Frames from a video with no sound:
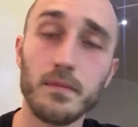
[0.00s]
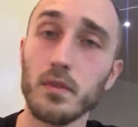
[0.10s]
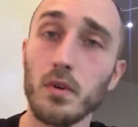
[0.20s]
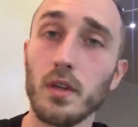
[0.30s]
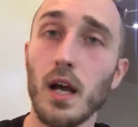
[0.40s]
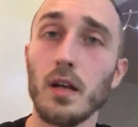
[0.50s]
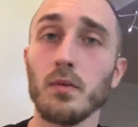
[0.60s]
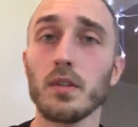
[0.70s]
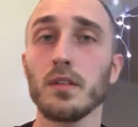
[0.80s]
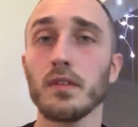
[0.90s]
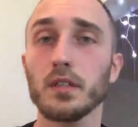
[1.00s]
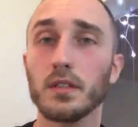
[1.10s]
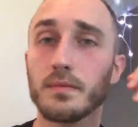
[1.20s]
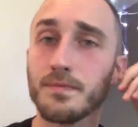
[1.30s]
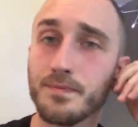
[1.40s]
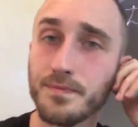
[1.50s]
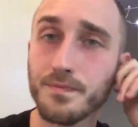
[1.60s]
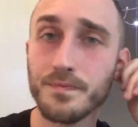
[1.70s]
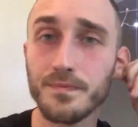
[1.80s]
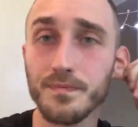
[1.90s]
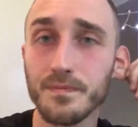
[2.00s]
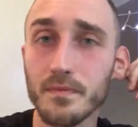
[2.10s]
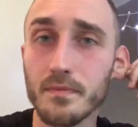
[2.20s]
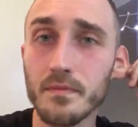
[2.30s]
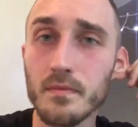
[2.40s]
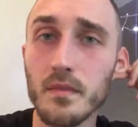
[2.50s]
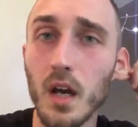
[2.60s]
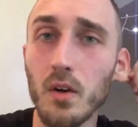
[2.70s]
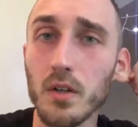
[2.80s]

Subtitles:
North Hollywood division. Oh,